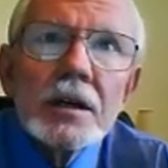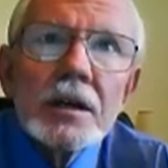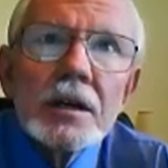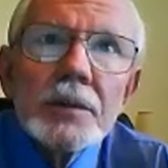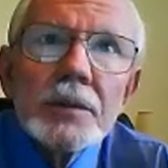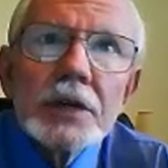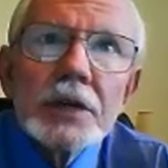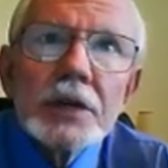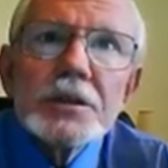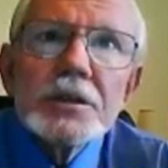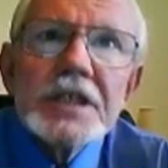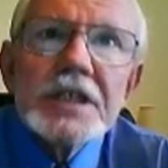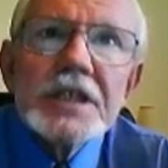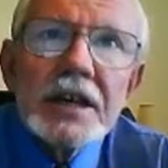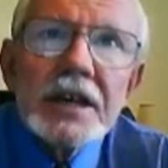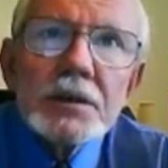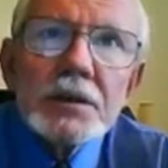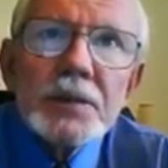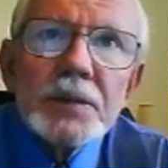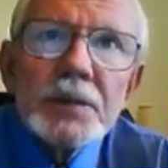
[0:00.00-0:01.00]
Because
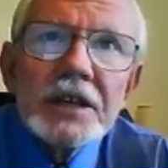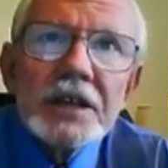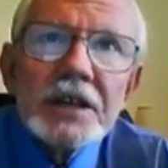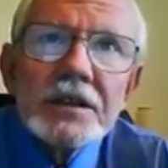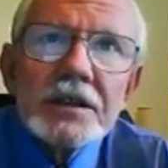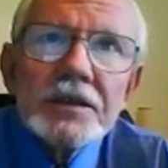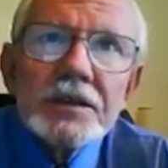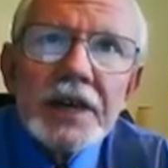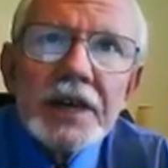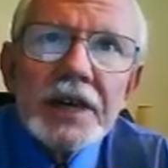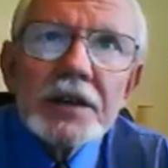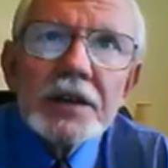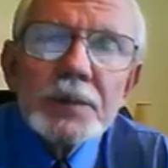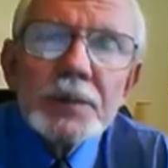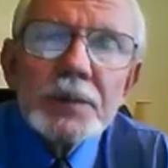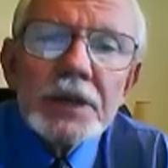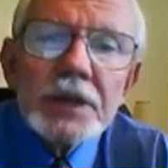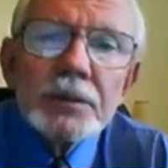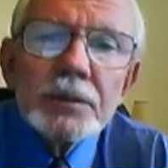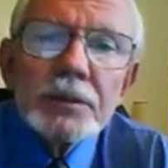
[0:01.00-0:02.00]
devout
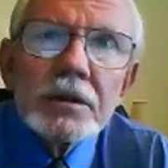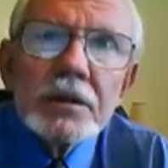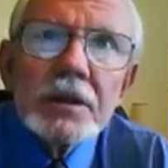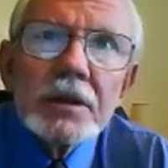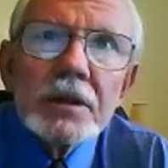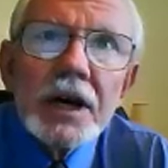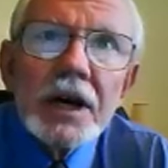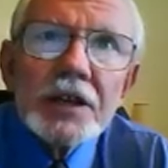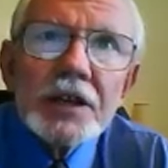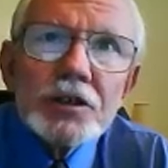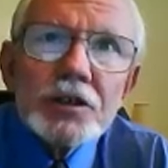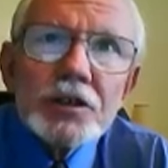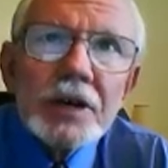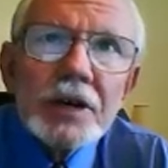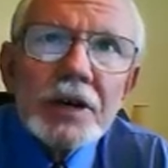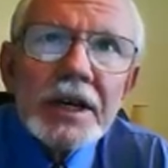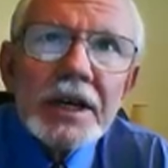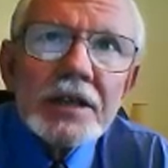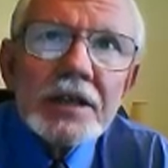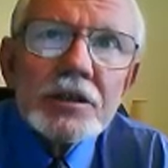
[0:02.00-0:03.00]
people are
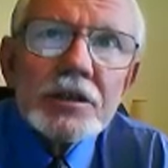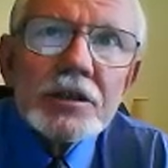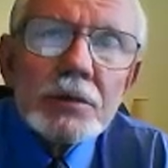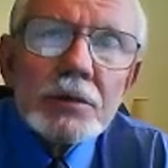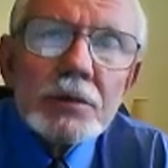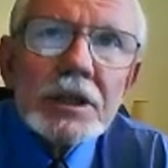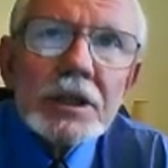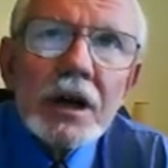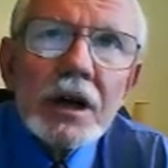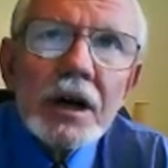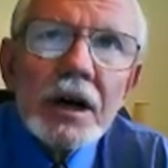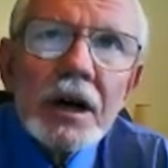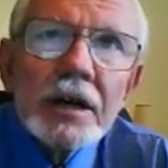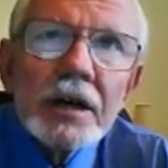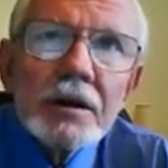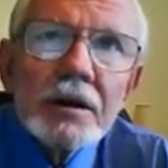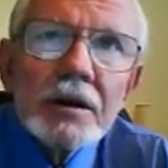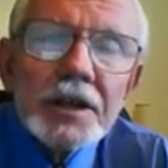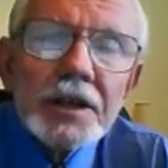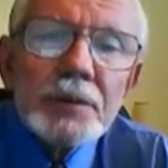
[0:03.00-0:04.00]
trained to rely
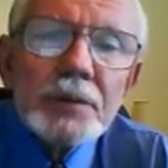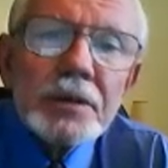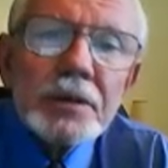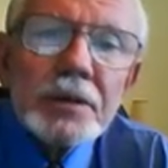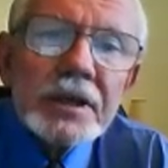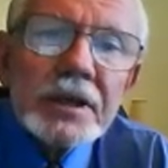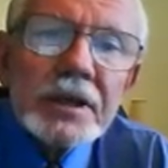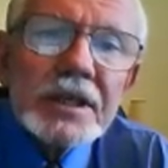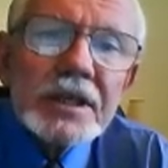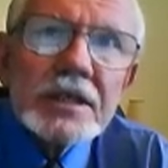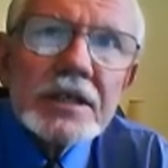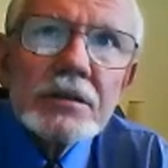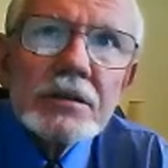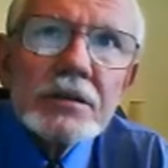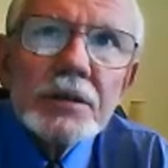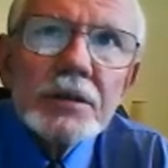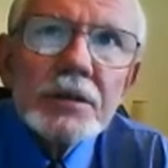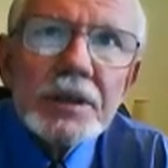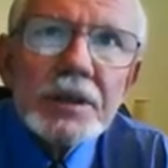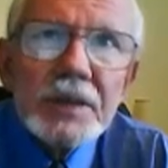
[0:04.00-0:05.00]
on their priest
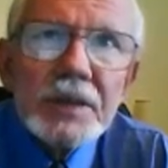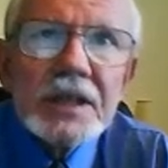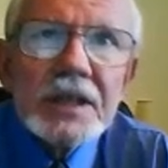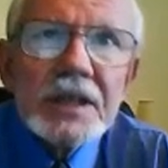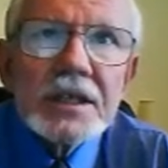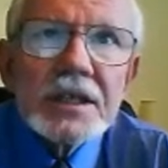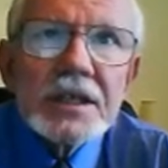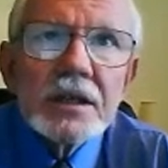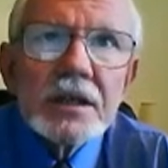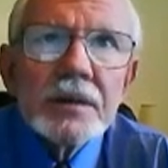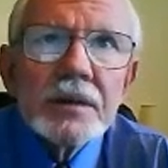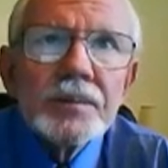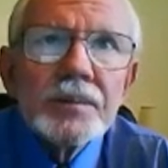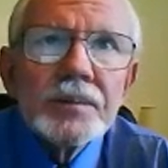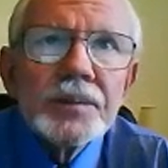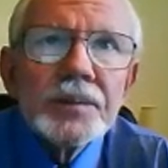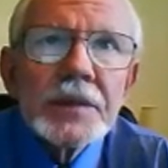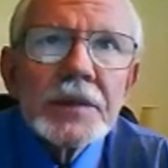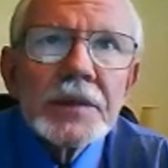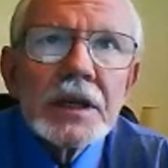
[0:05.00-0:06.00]
or their minister.
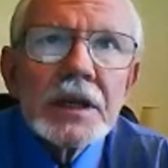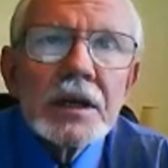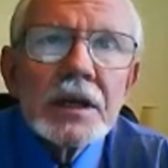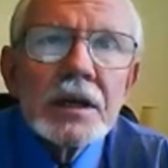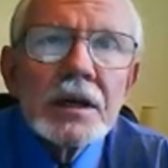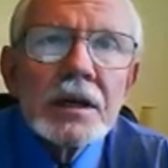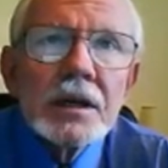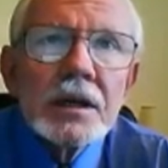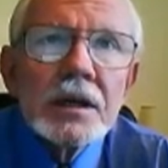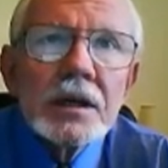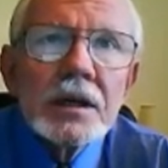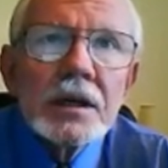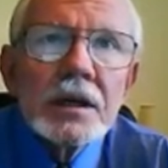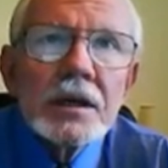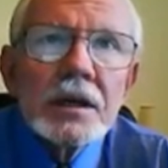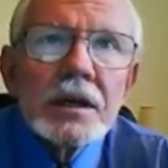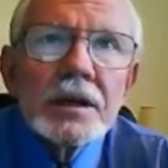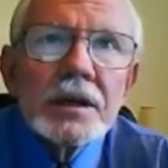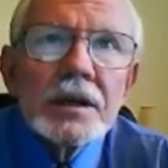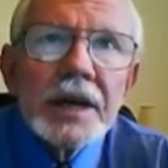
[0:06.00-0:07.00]

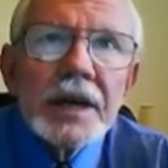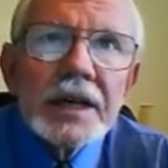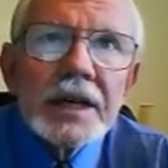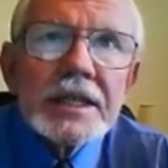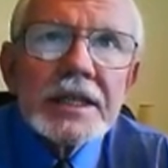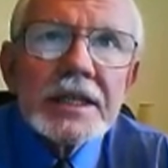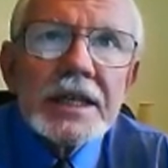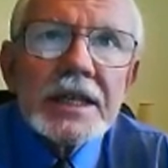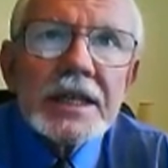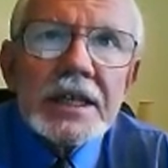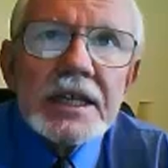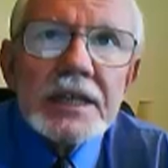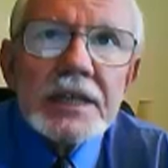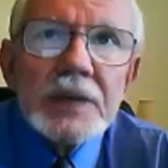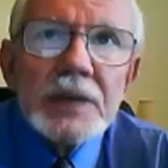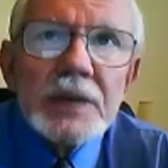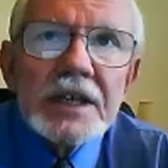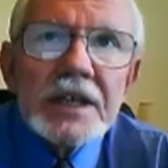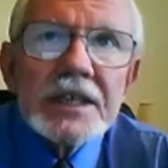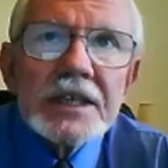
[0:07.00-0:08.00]
They are seen to
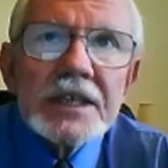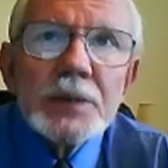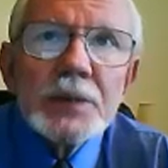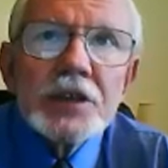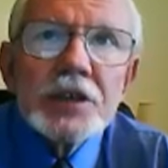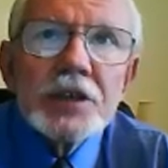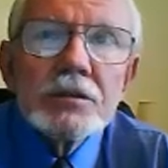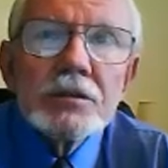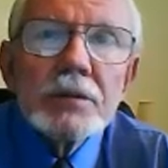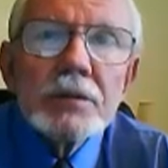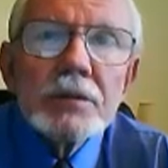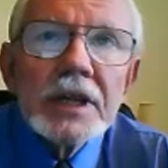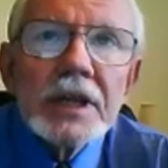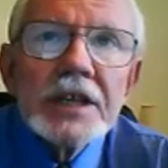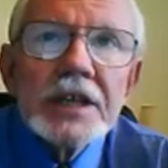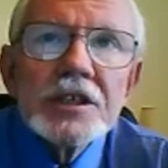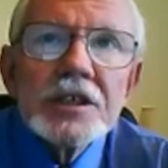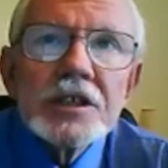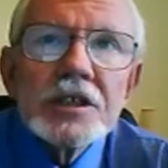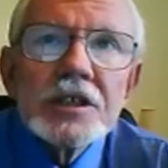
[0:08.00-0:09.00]
be in a special
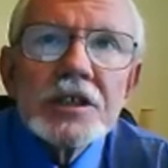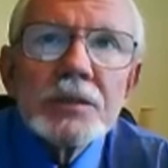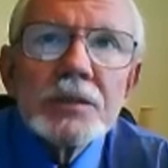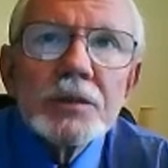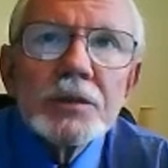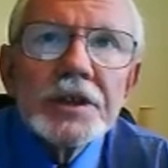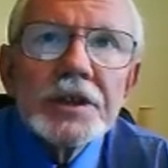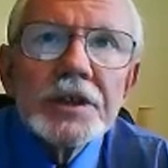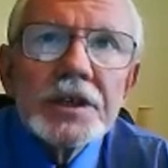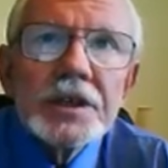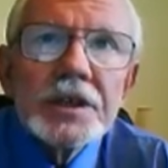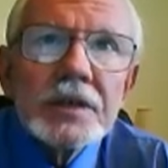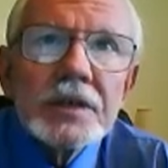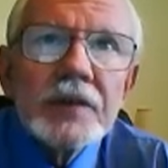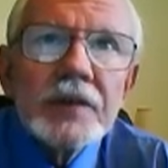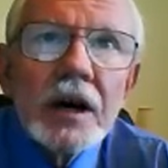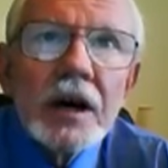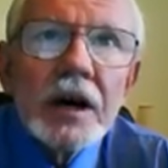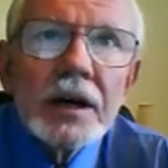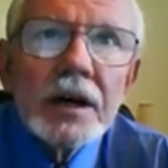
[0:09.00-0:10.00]
relationship with the
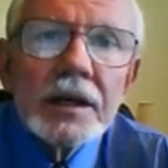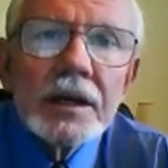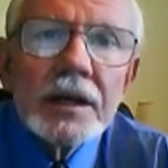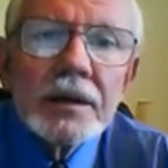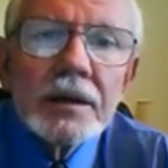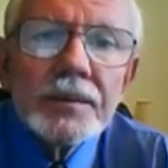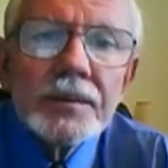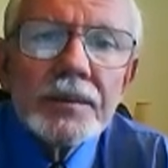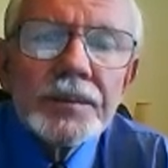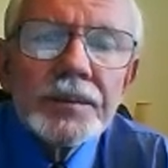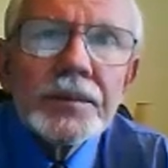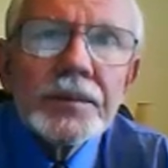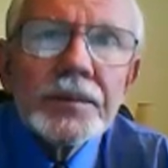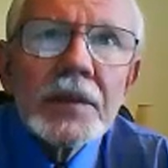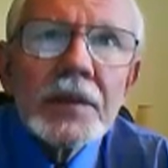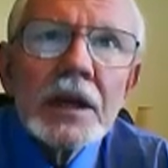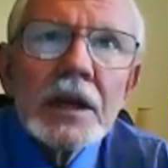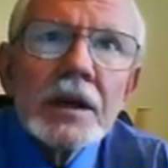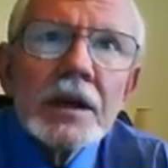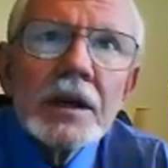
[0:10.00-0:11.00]
divine.
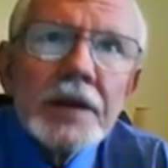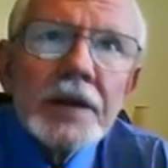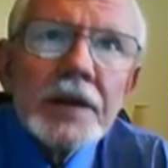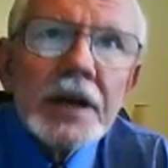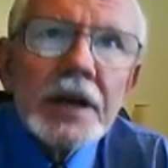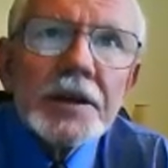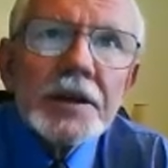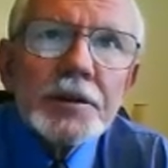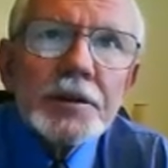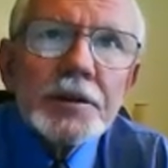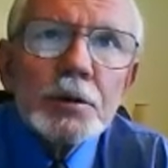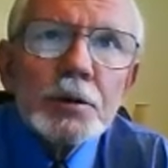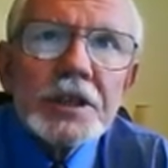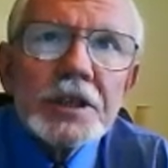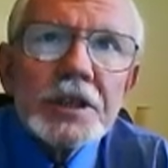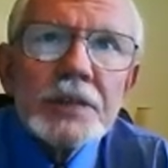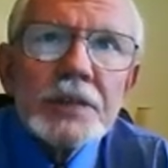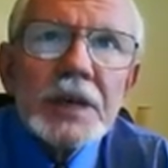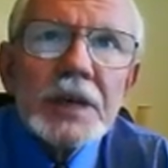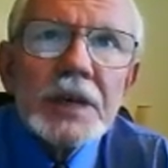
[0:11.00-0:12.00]
They are thought
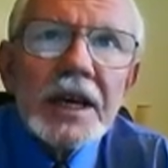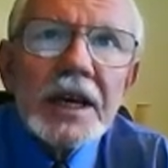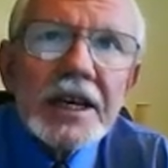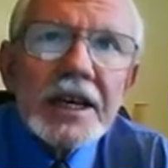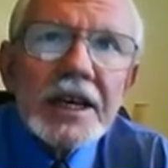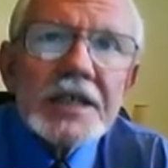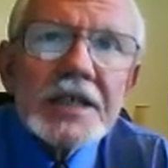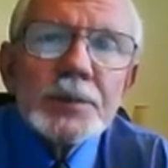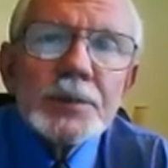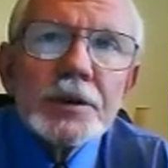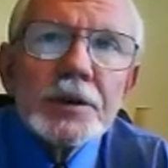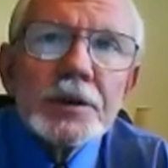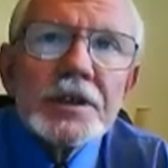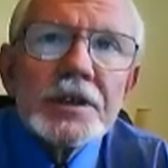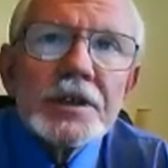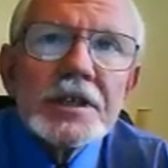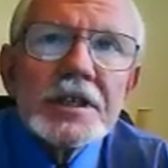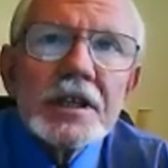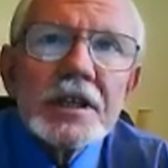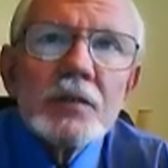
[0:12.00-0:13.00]
to be
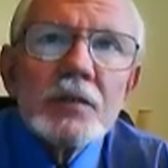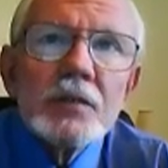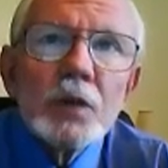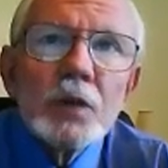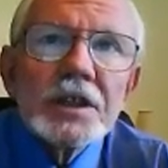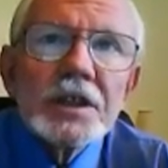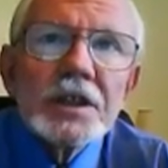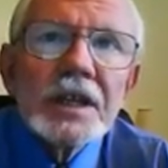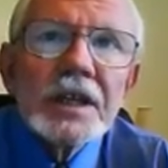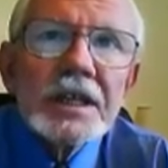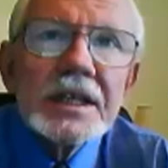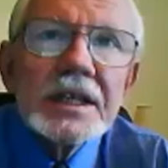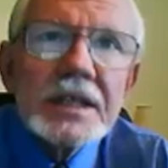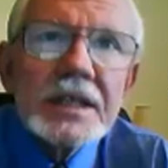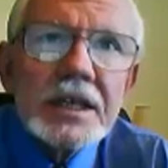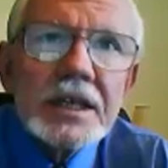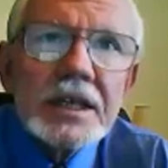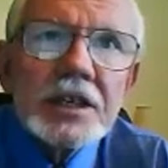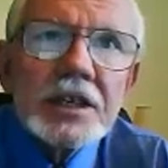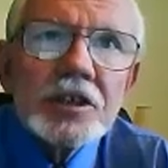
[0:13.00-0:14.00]
experts in what they
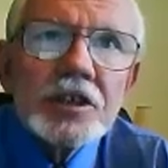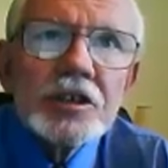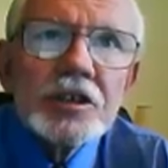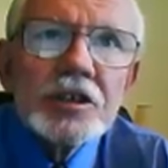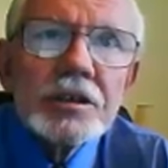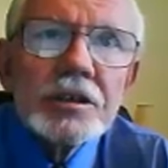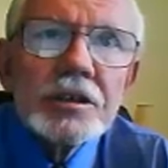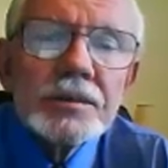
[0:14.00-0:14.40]
teach.